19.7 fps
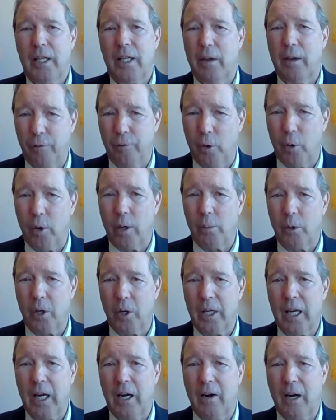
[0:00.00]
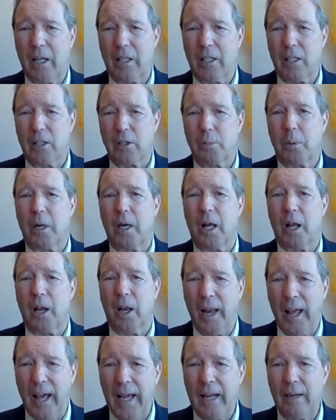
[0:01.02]
the Affordable Care Act has been a
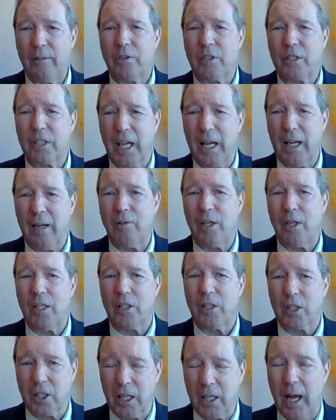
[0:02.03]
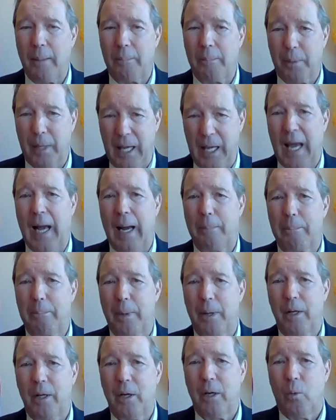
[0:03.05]
life-saving stopgap
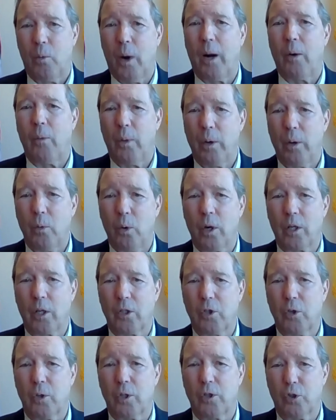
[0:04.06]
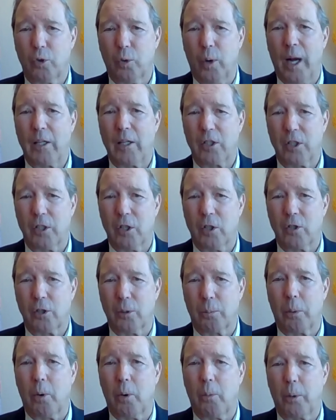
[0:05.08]
while we work to address those
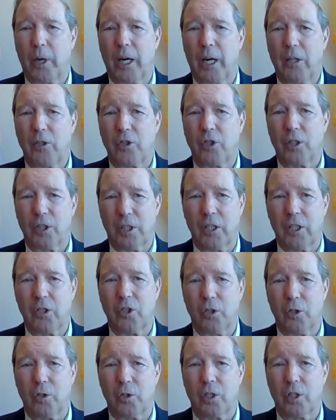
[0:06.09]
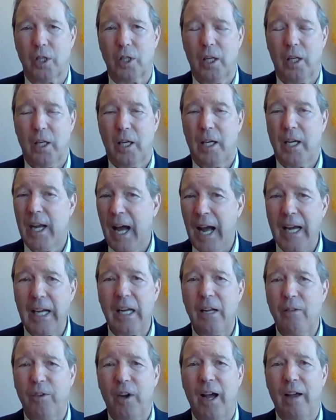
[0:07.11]
appropriations issues.
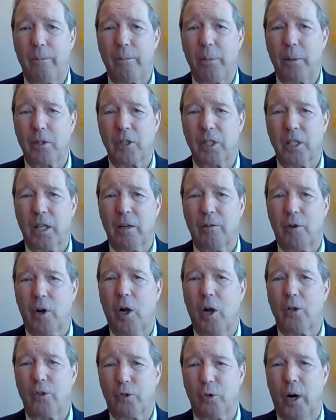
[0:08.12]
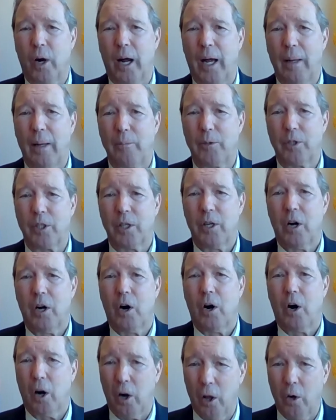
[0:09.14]
95% of all tribes
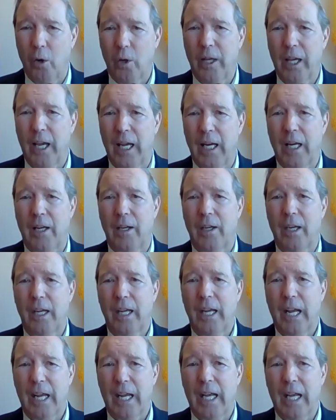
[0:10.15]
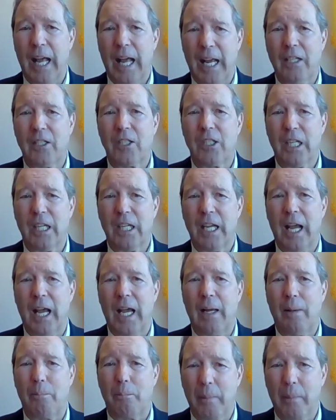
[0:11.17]
are located in
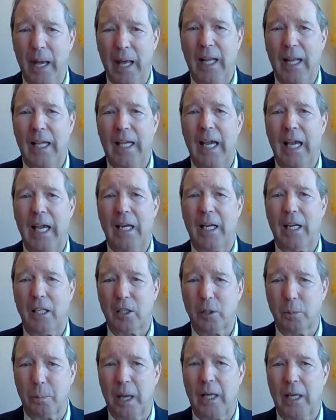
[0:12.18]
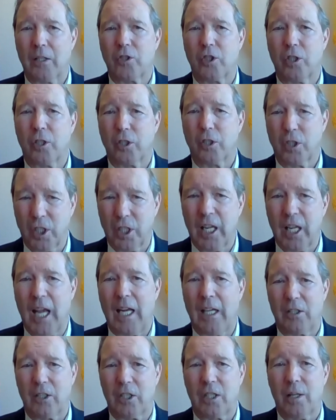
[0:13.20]
ACA Medicaid expansion
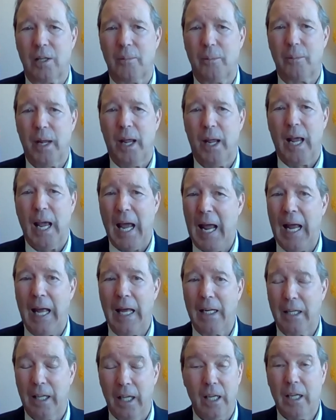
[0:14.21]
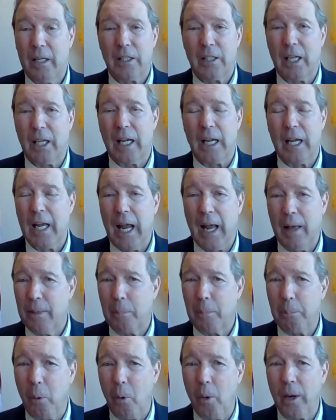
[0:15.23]
states. And
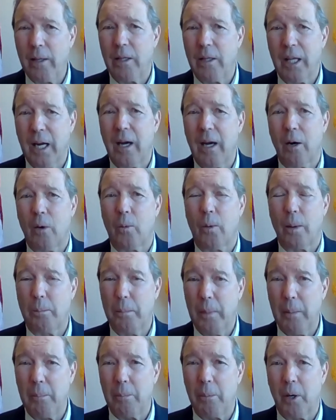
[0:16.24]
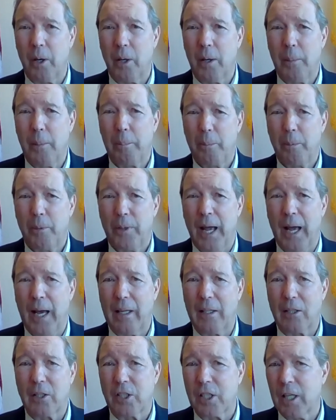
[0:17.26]
the point there, remember
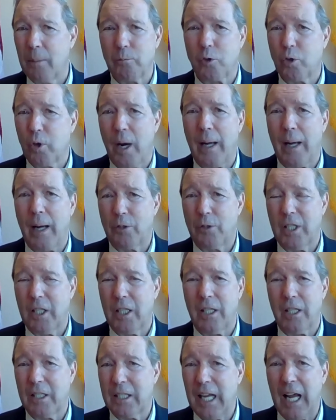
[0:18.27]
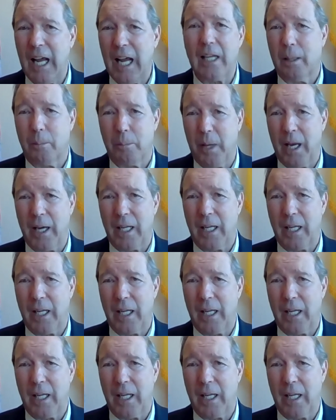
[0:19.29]
that some states did not take the